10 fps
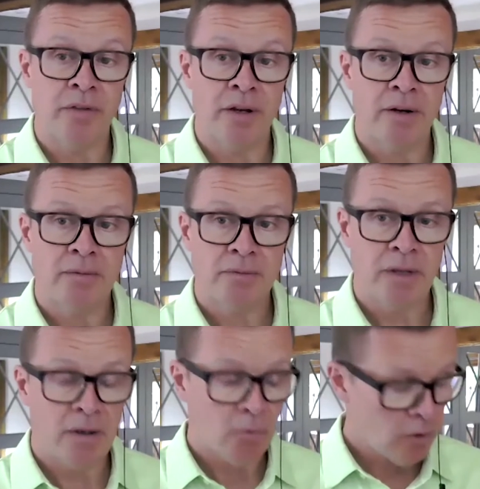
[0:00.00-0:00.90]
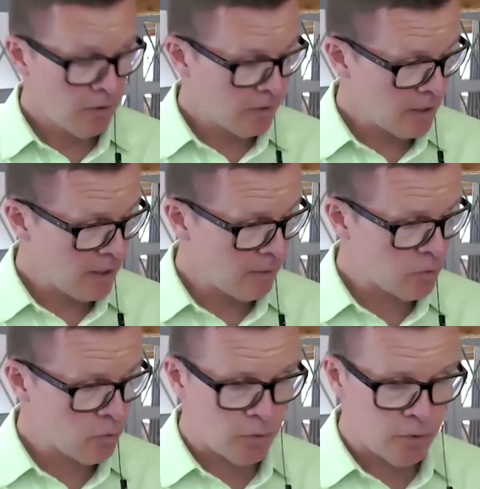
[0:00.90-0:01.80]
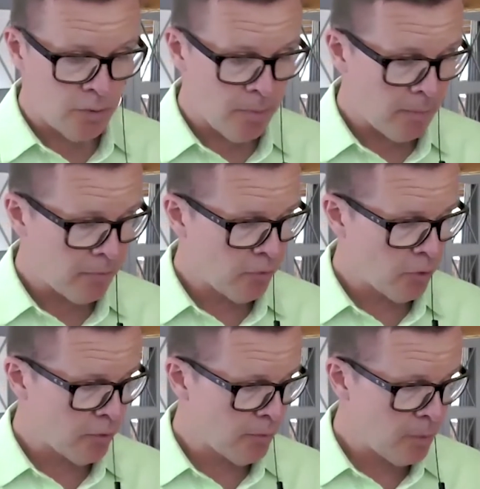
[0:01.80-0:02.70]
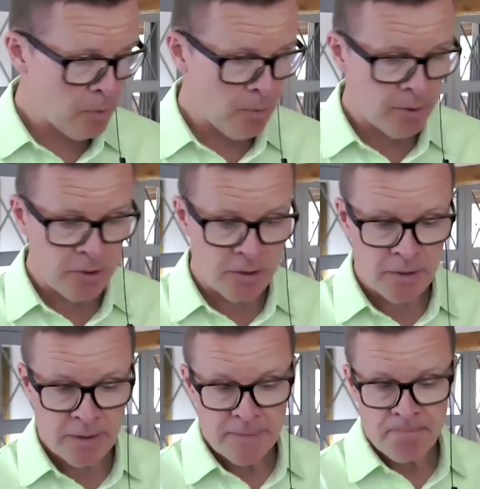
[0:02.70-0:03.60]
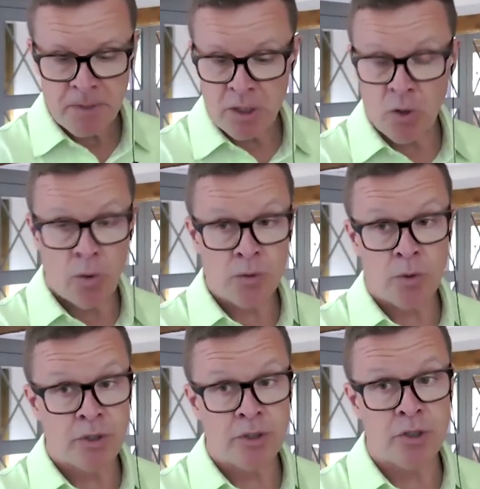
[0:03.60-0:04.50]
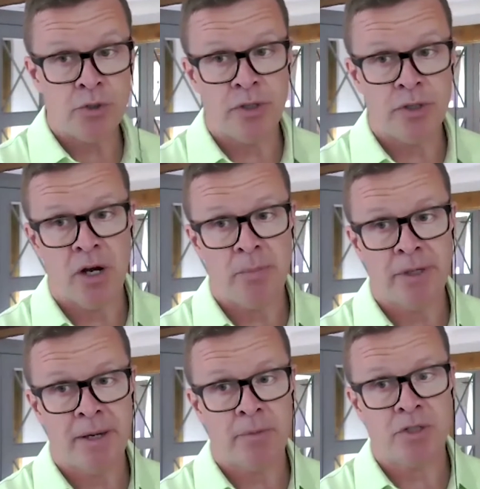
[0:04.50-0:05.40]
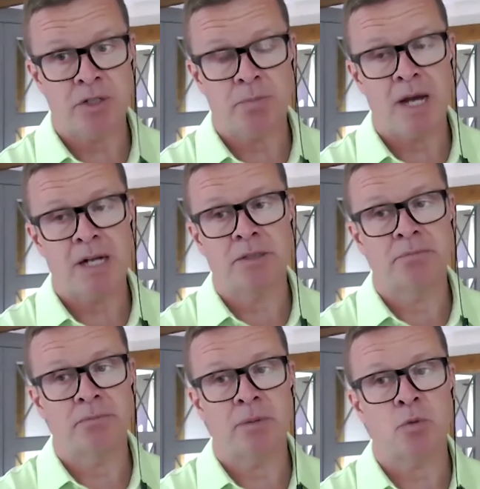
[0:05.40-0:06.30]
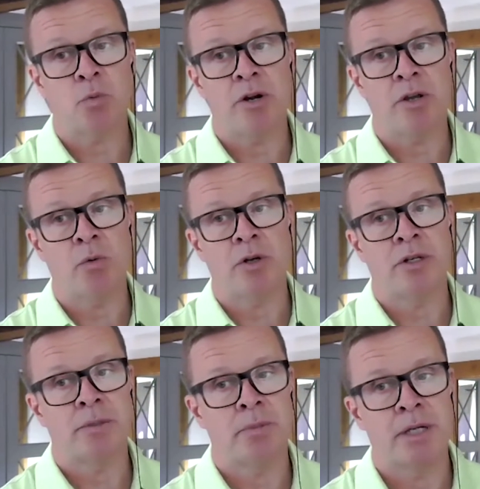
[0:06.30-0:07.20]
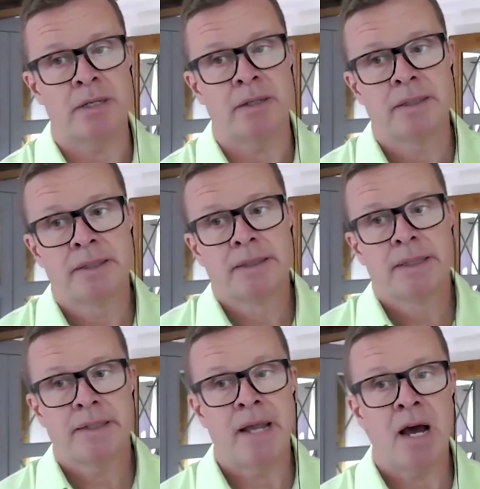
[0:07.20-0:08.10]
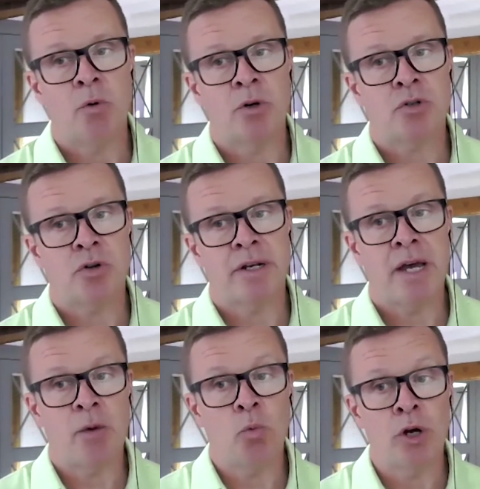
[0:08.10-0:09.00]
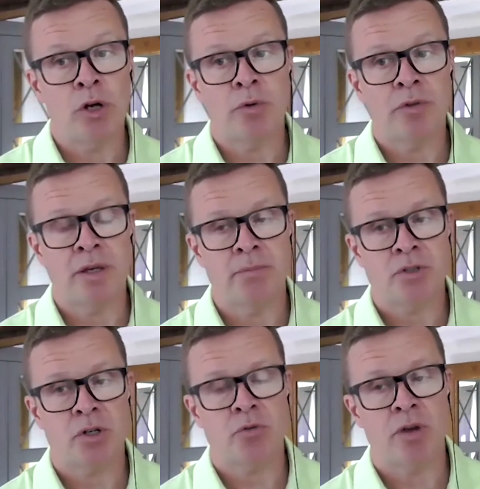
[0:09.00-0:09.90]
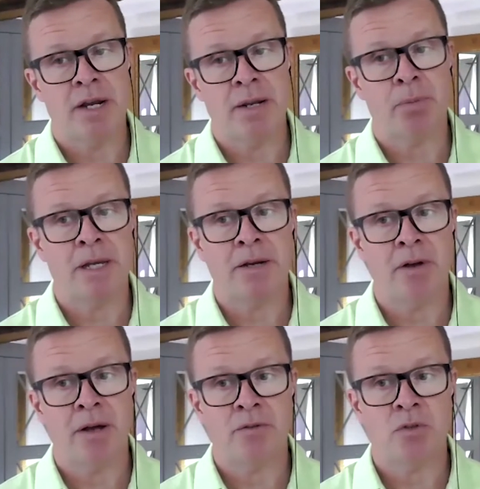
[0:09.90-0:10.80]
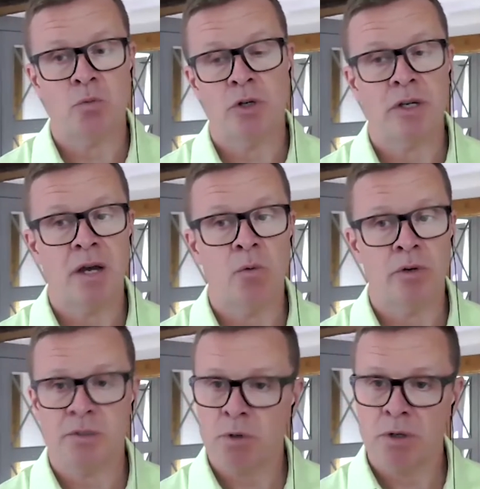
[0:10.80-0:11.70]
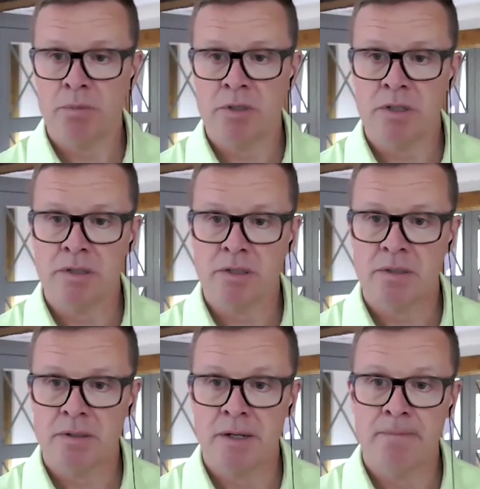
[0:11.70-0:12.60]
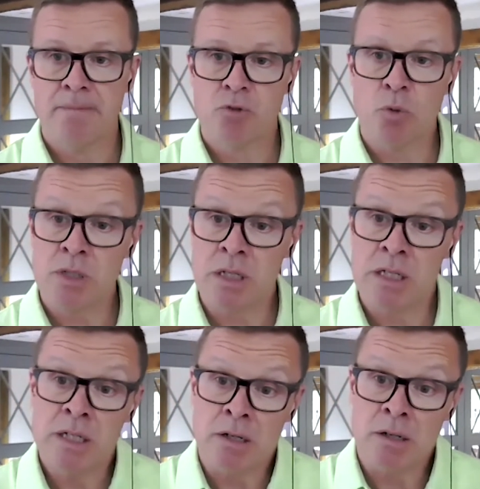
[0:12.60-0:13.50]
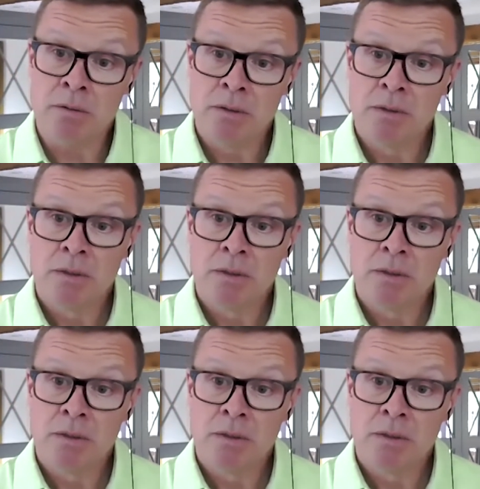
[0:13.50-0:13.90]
in there. Now, one of the guy I was talking to you about before, who we promoted, he always wanted to join the army. That was his passion. That was where he wanted to be. Now we're trying to work with him to create a playground to work out what his purpose is. So as a leader,